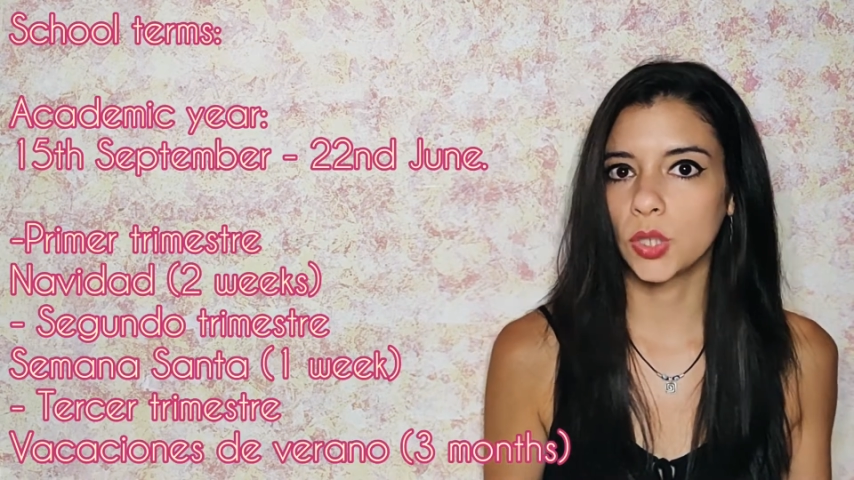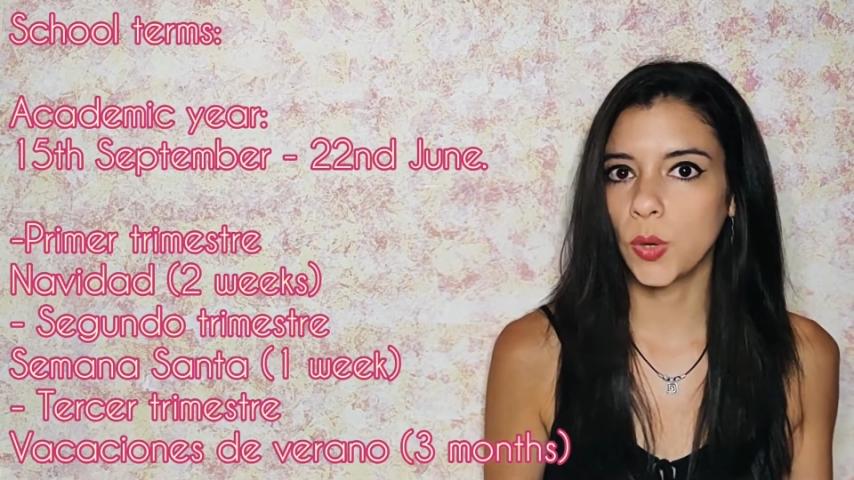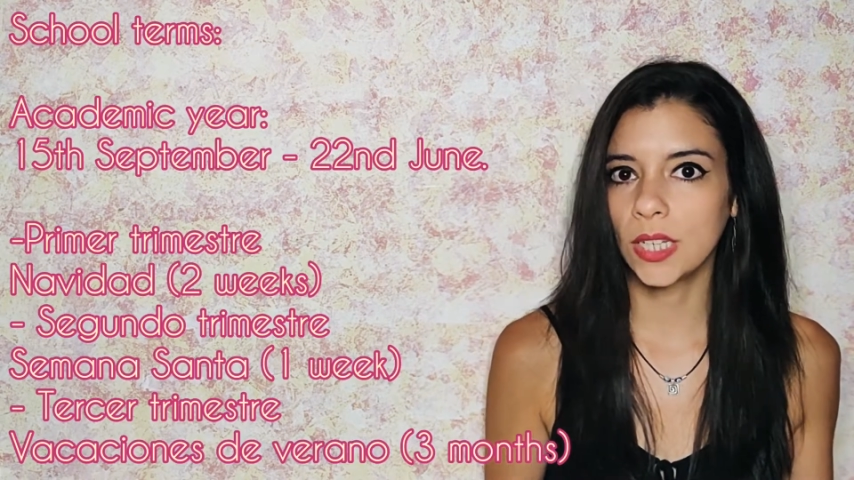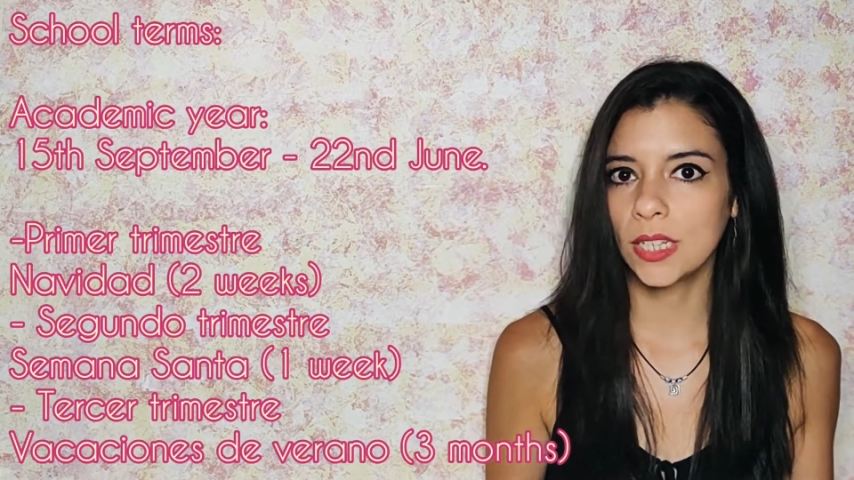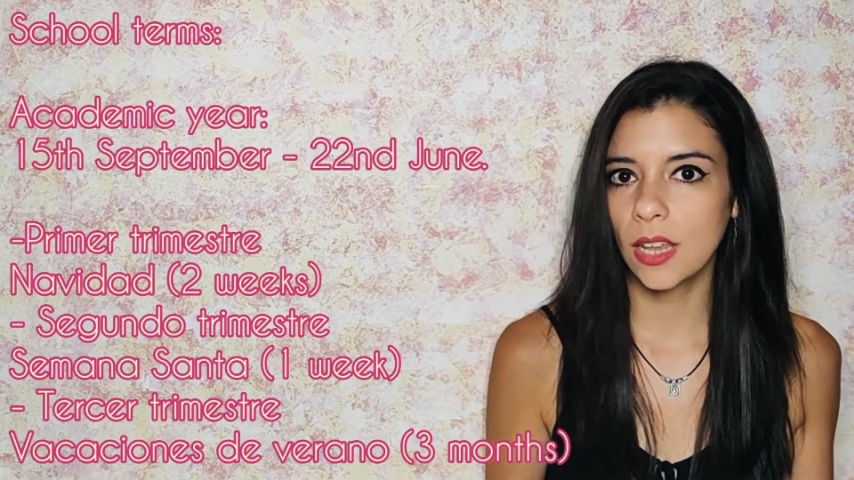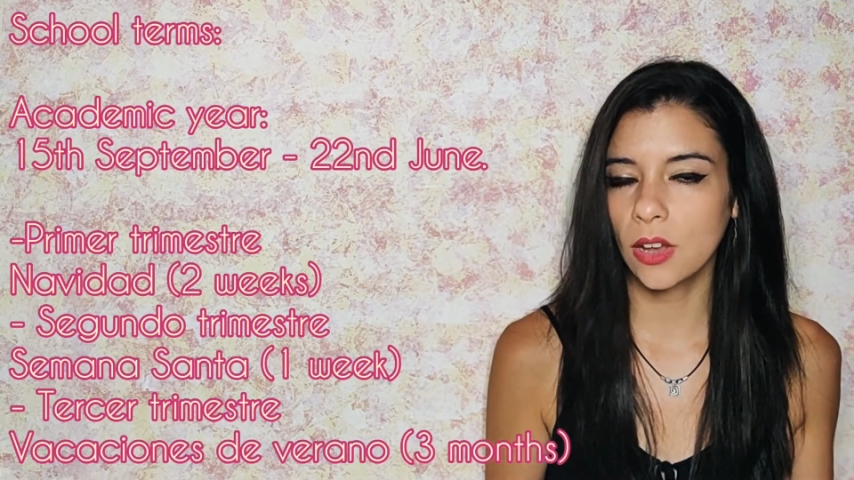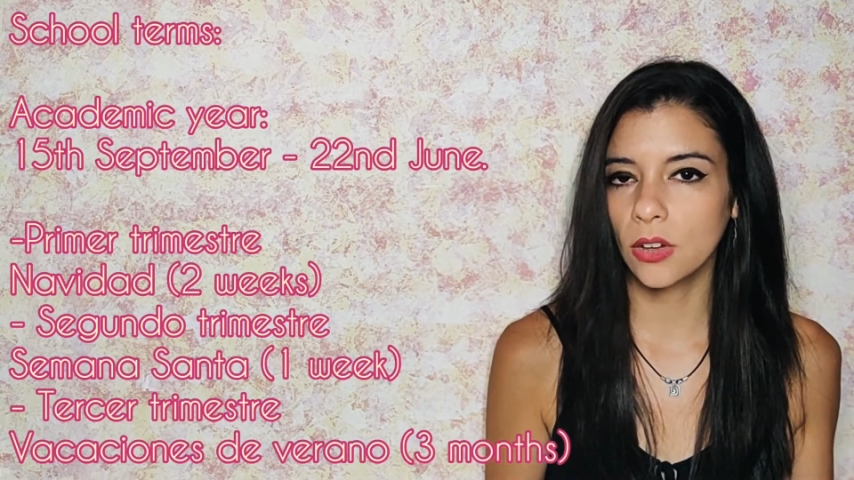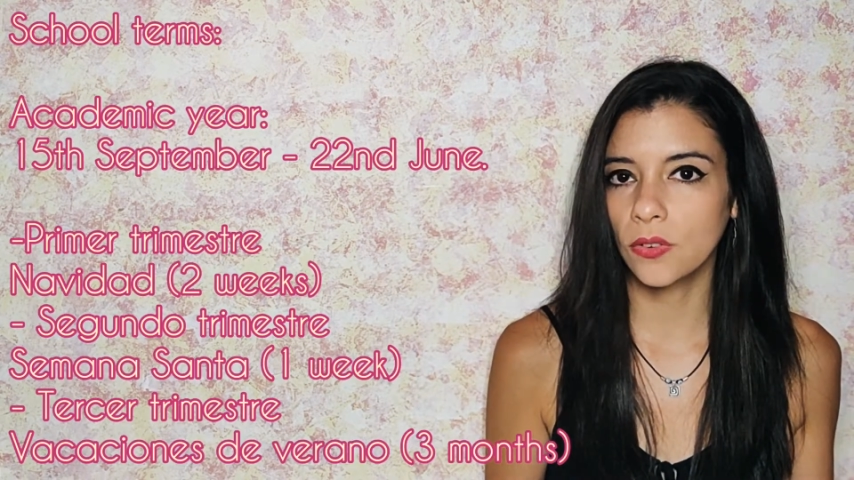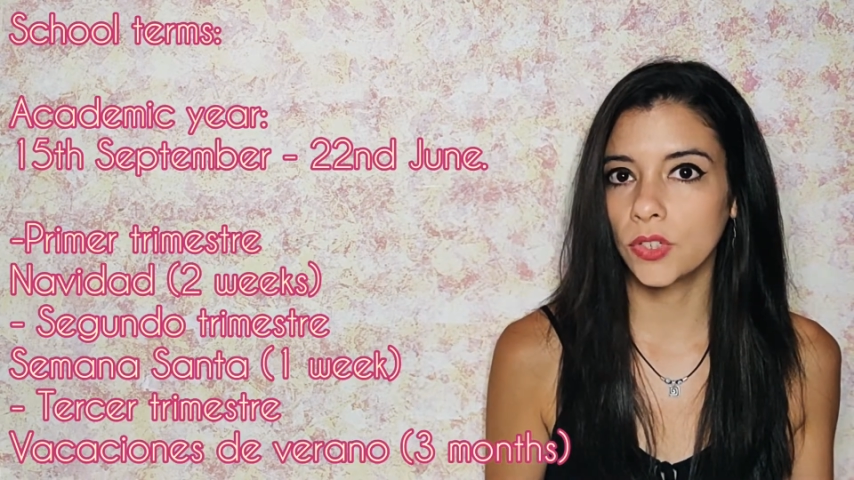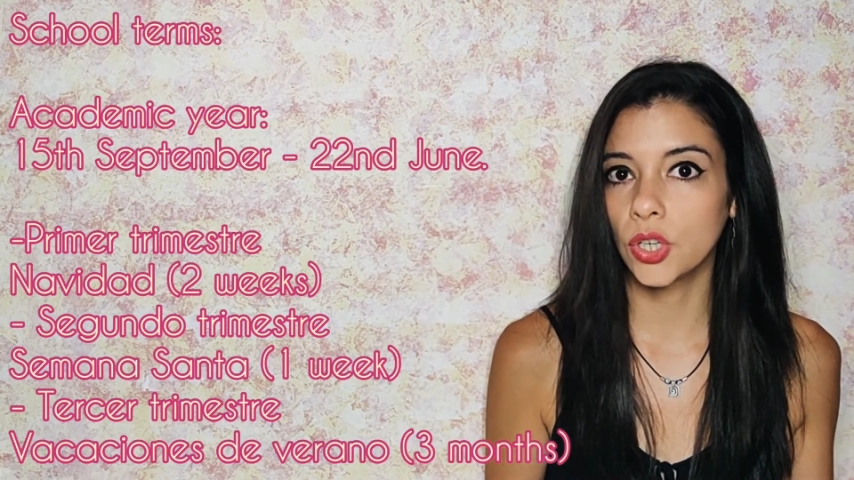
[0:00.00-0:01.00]

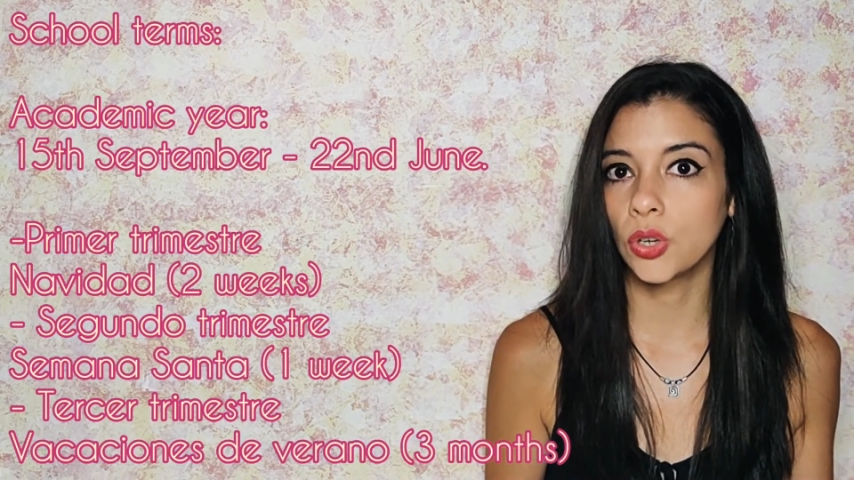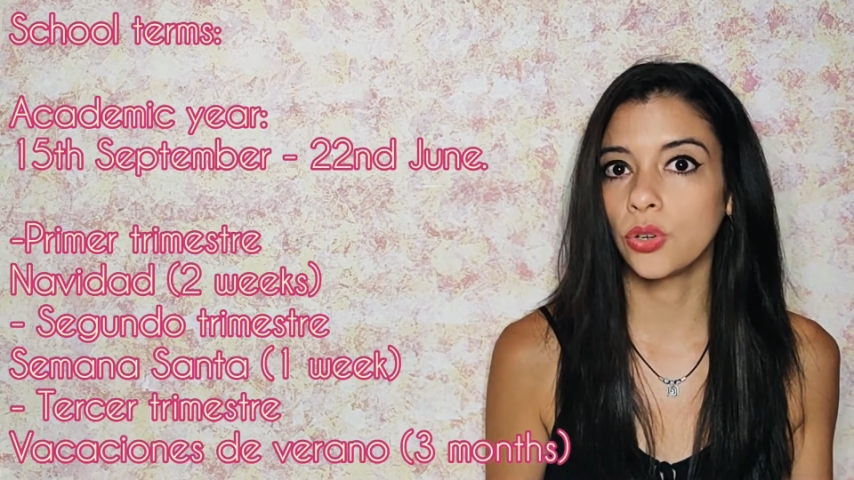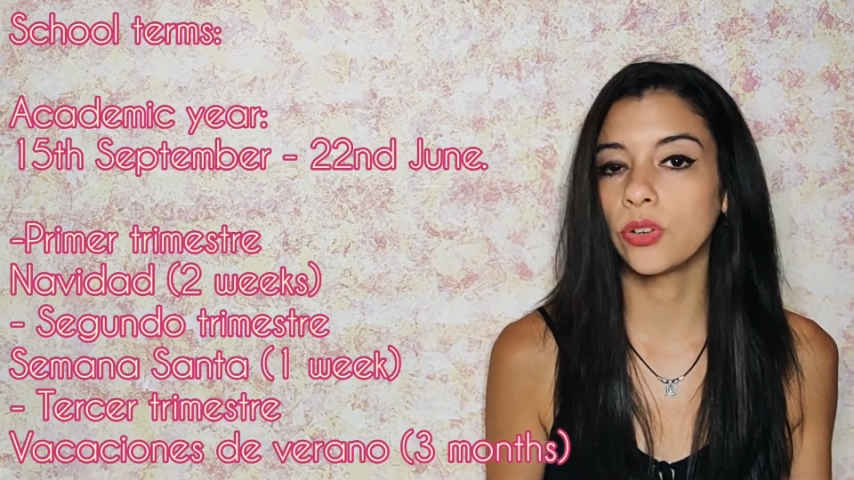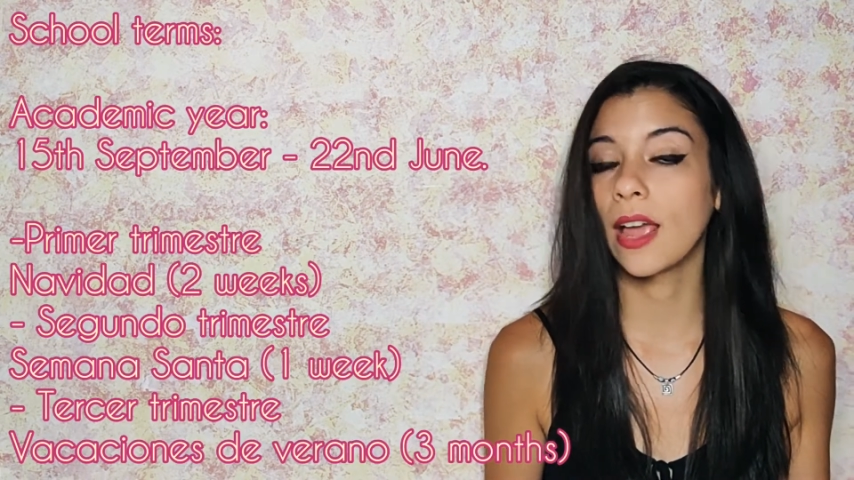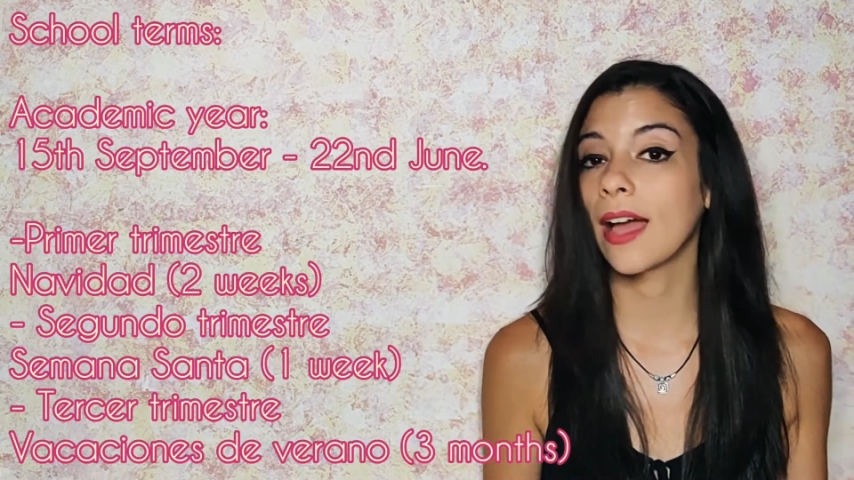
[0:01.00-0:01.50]
22nd of June